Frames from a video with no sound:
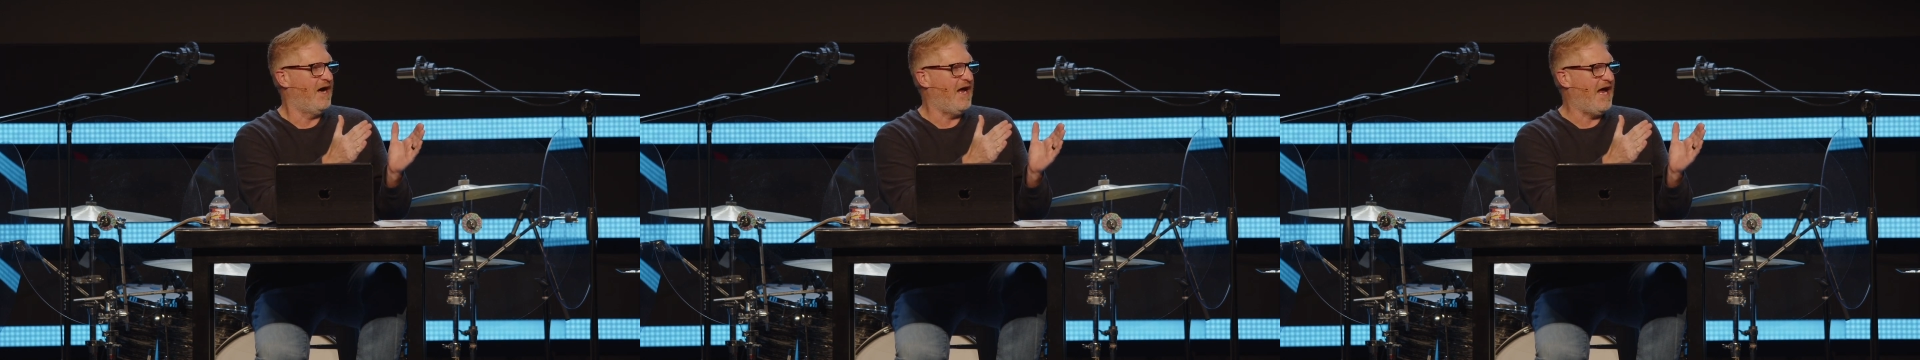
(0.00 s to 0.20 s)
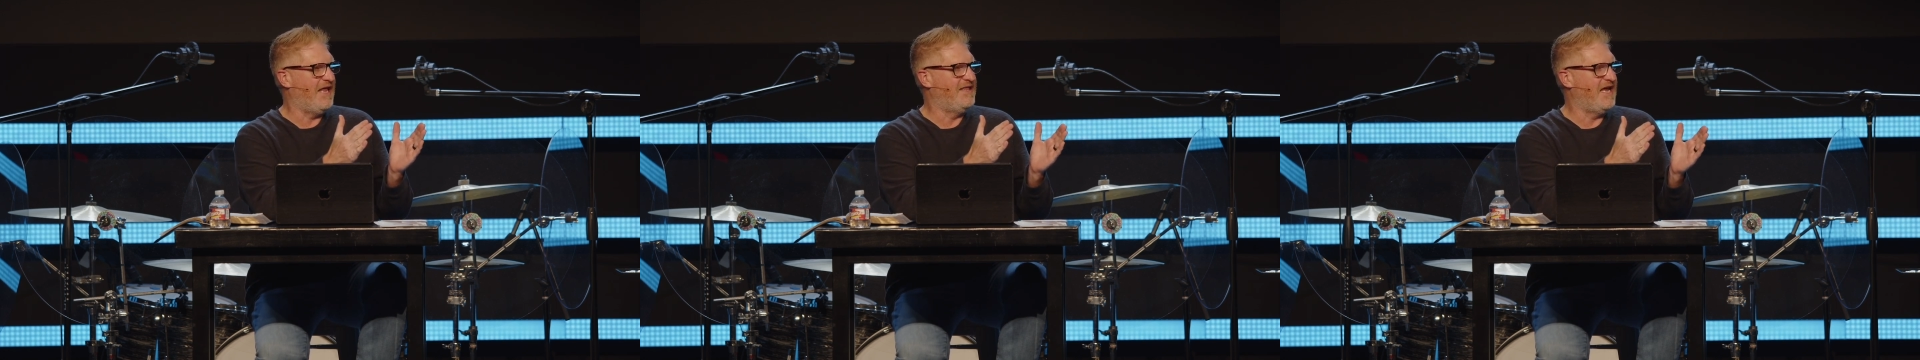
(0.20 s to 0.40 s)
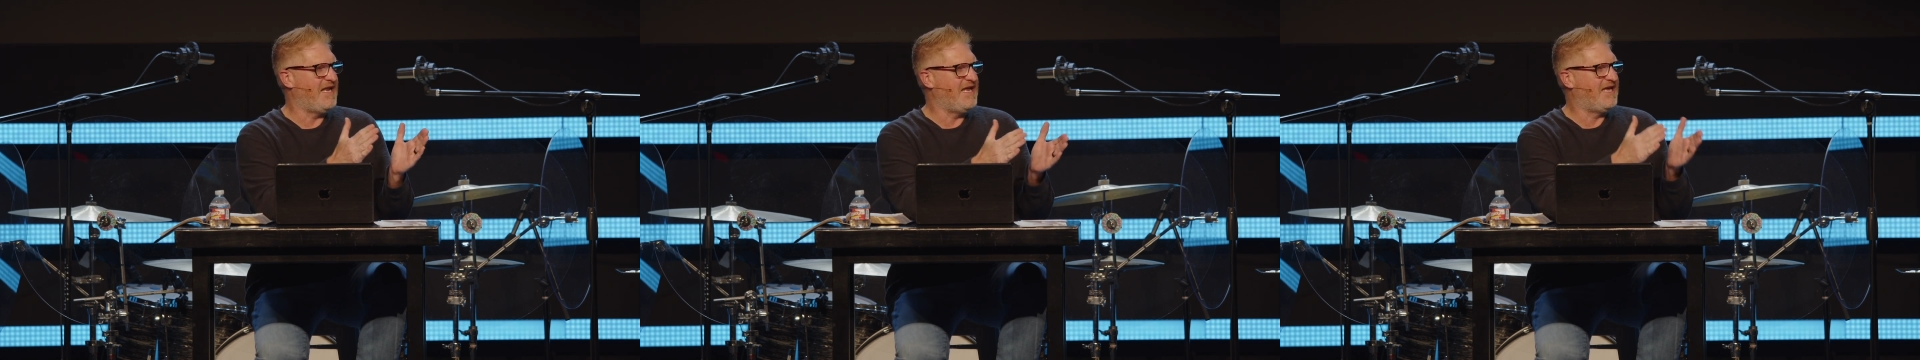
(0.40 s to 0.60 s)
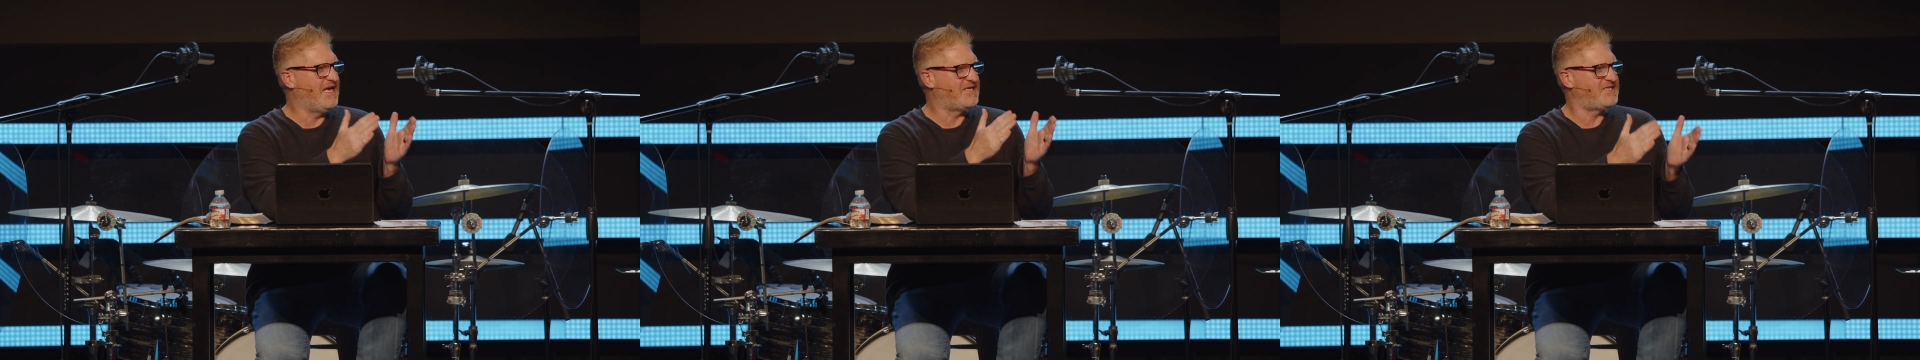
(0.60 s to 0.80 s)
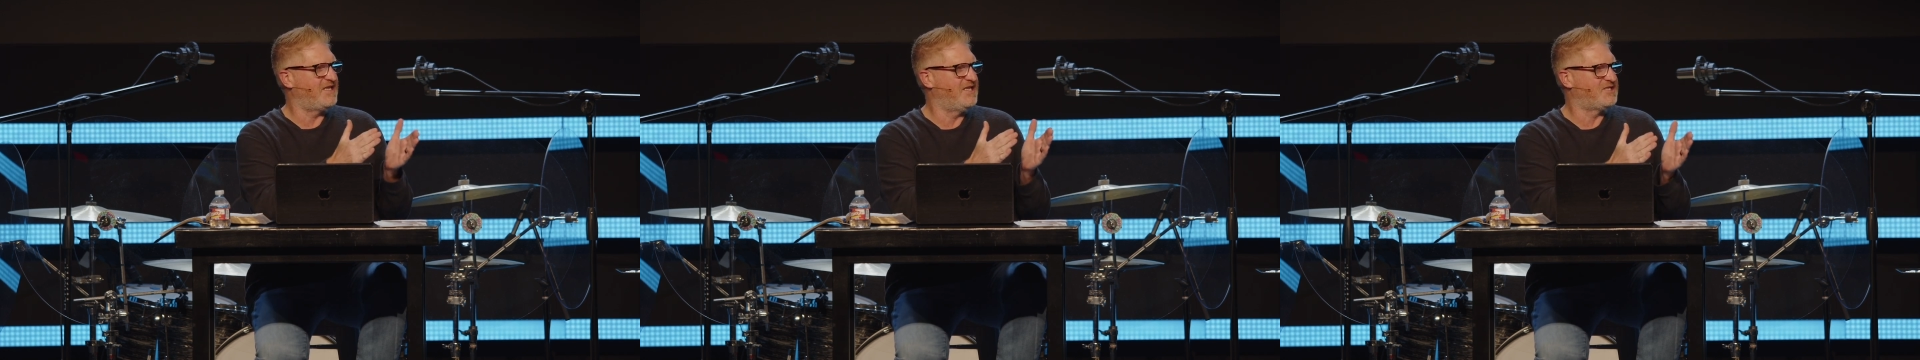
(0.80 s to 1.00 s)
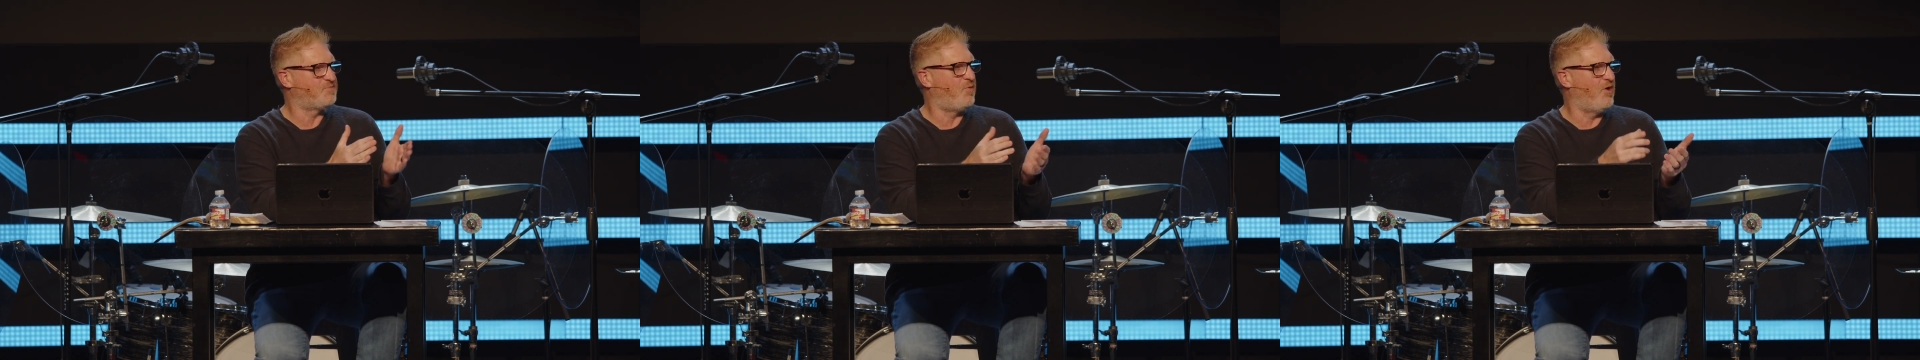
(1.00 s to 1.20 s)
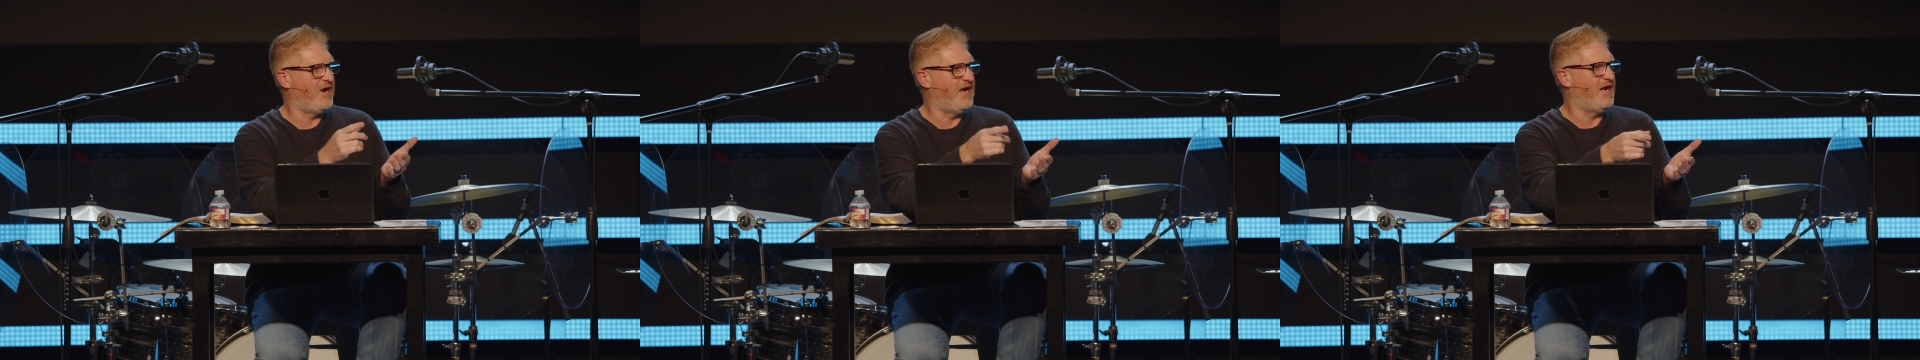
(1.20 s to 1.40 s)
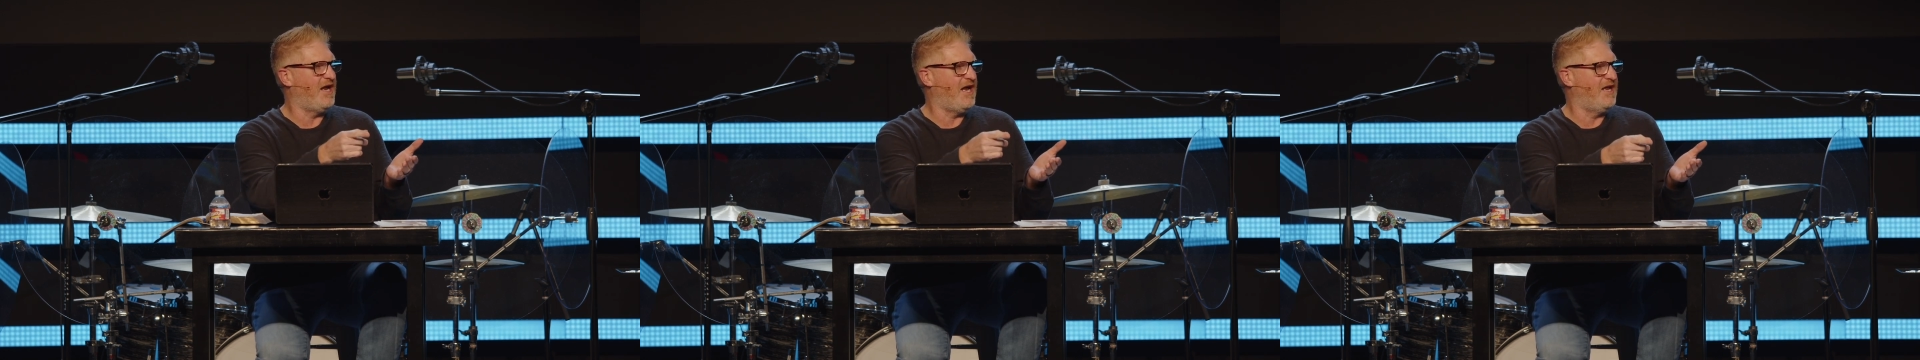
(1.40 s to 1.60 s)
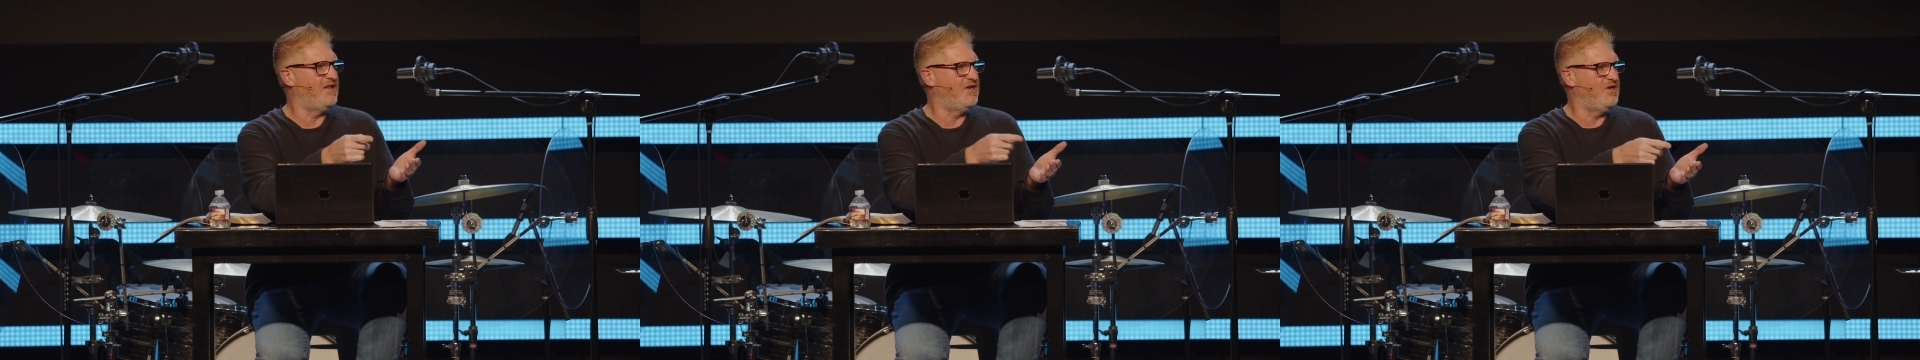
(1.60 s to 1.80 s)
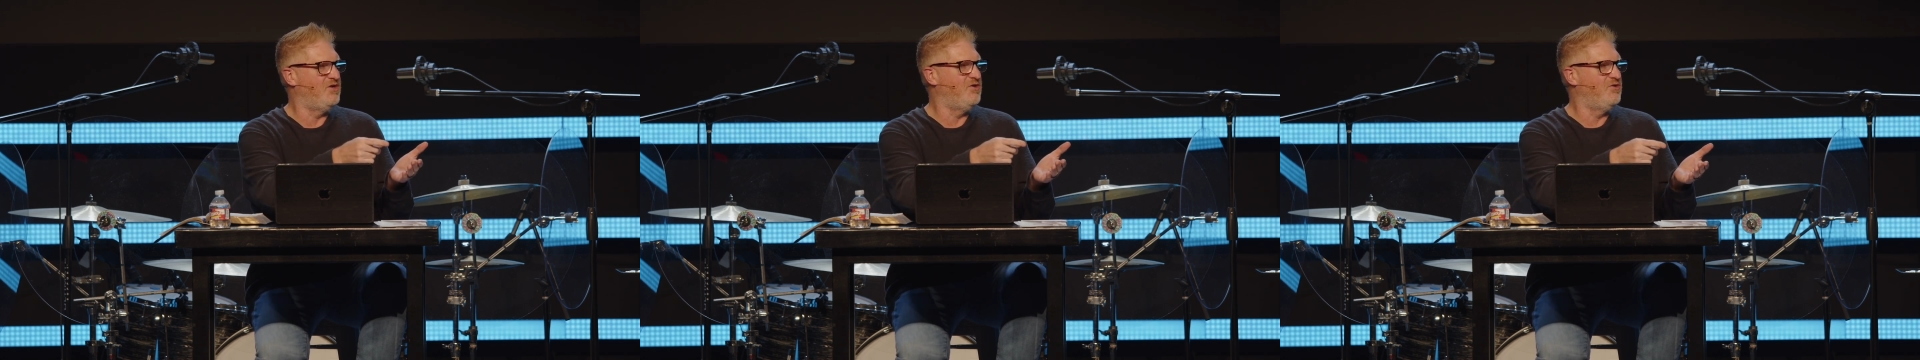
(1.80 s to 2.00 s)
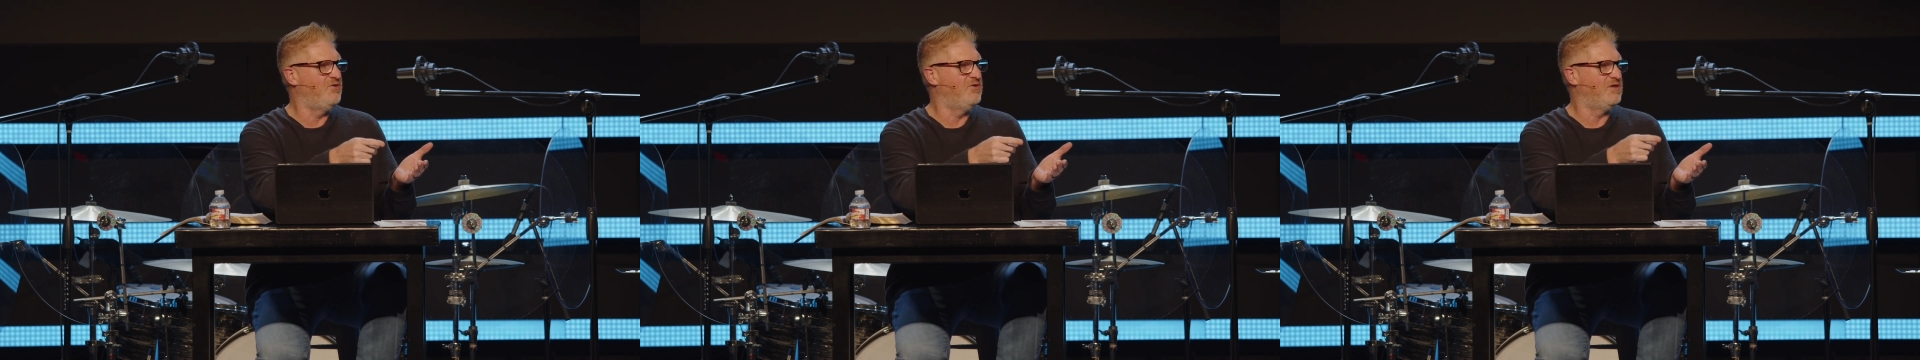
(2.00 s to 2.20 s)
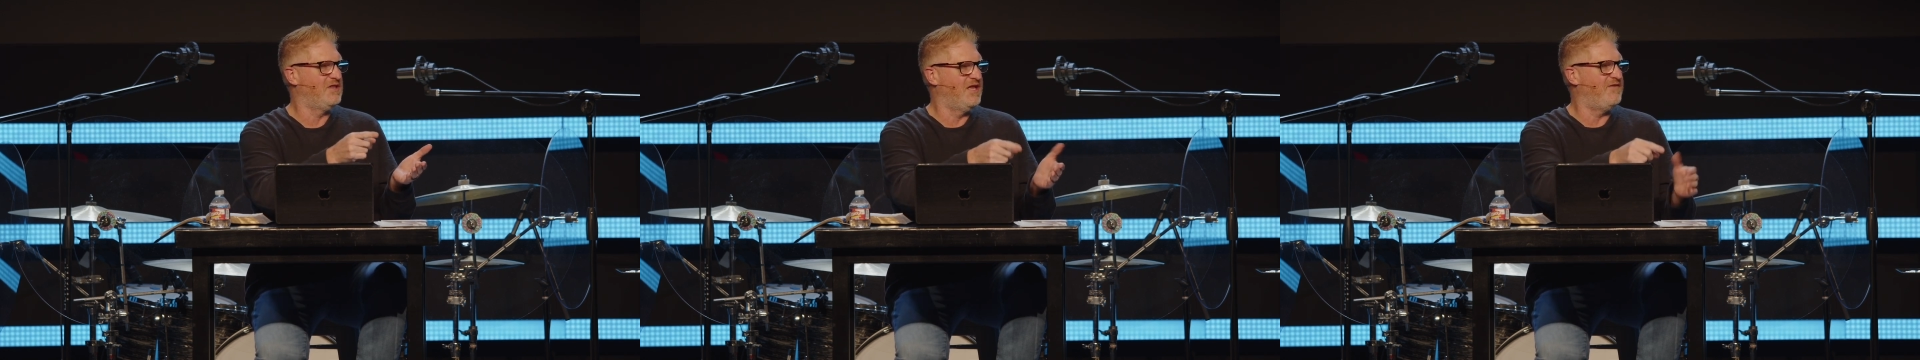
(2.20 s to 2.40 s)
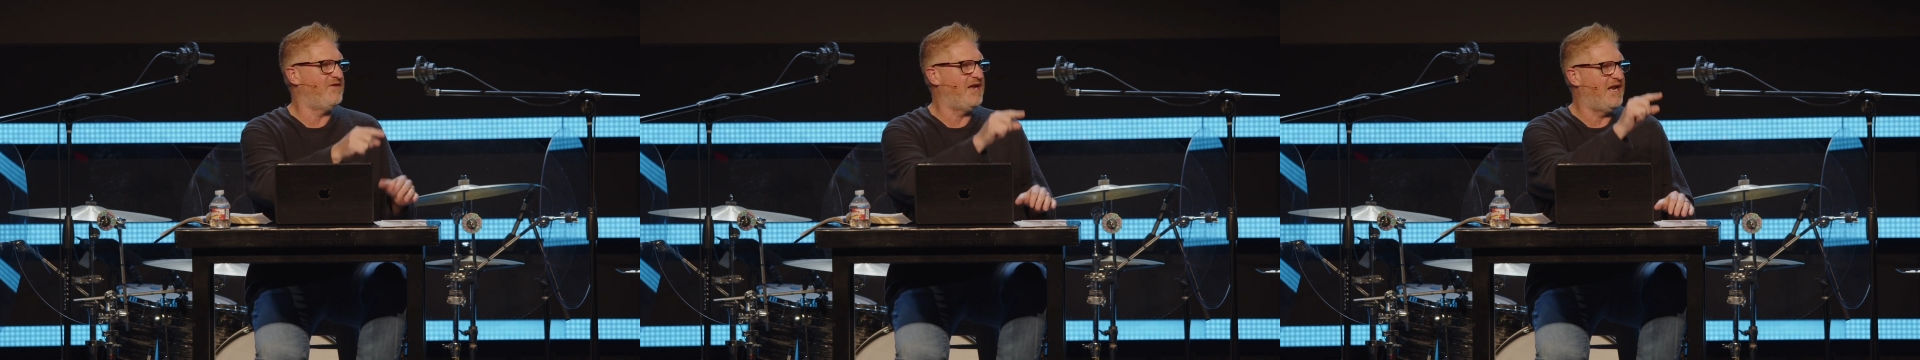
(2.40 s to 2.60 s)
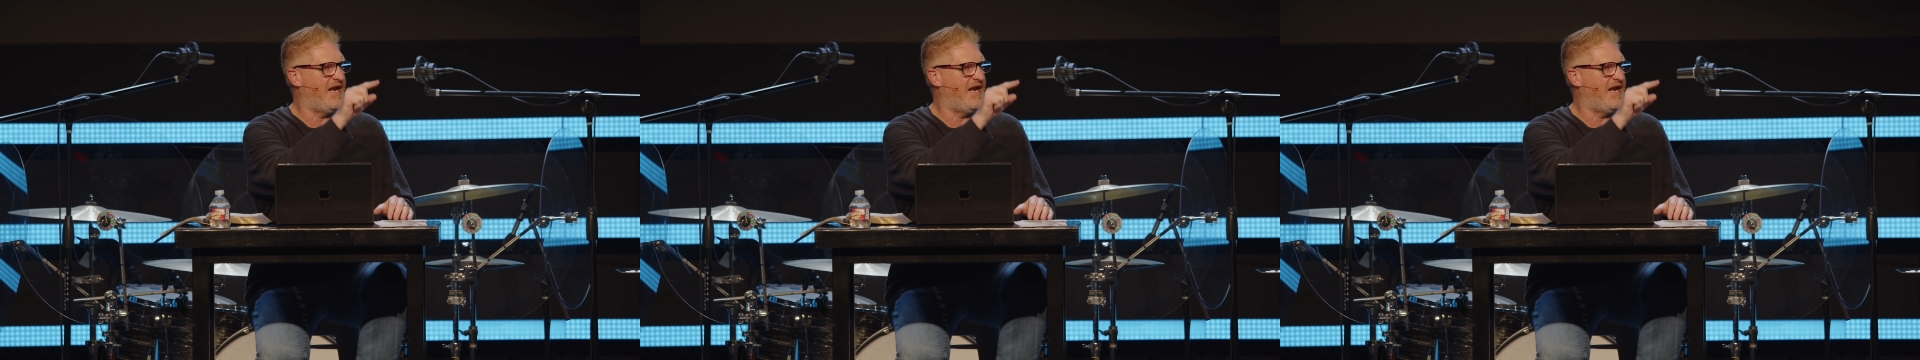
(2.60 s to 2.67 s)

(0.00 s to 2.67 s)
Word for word: and then he gets to this point, and in the New Living,